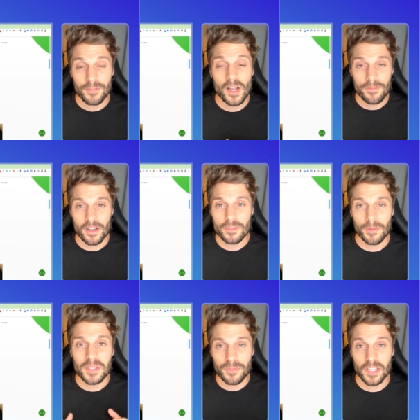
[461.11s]
If you got value
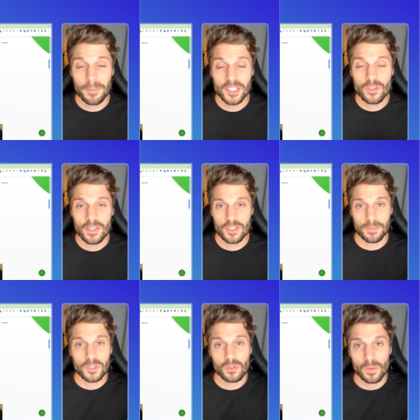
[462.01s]
from this video, make sure to
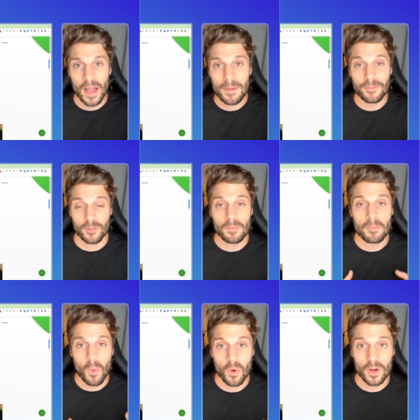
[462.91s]
subscribe for
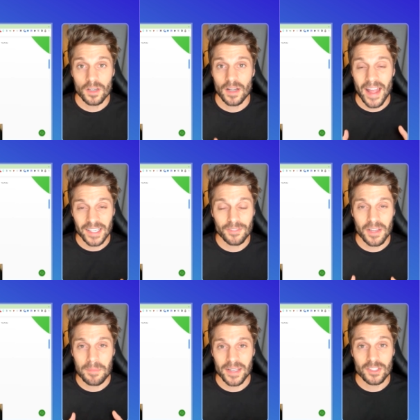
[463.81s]
more active
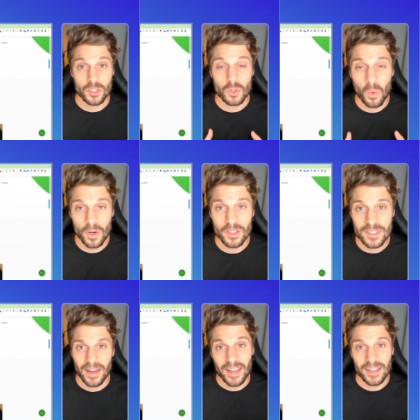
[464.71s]
campaign
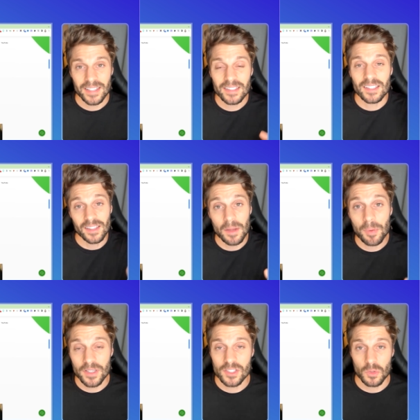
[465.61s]
tutorials and hit the like
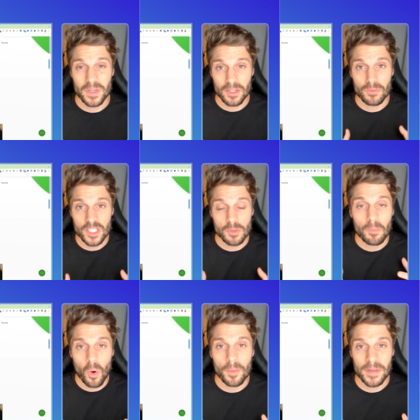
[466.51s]
button so we can reach
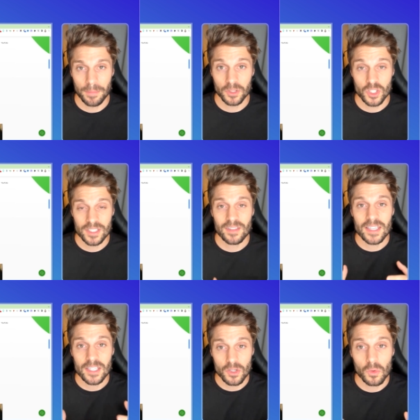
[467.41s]
more people just
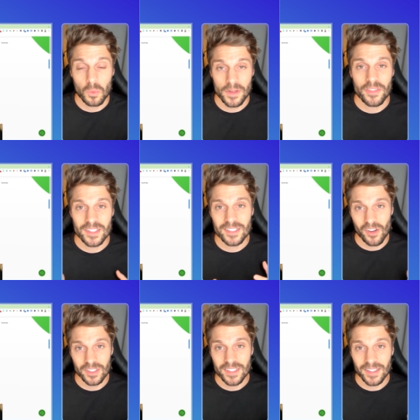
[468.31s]
like you with this
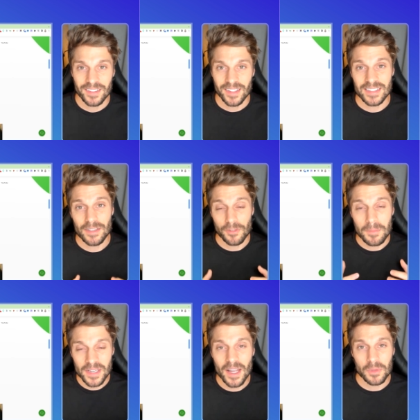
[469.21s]
content. That's it
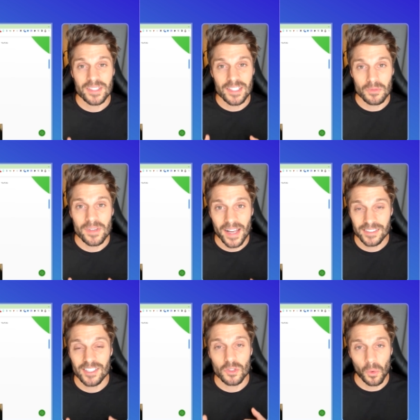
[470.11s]
from me. I will see you
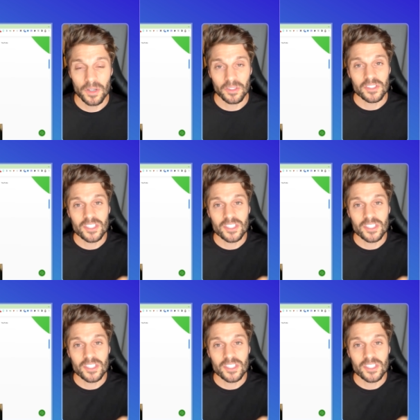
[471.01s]
next tutorial.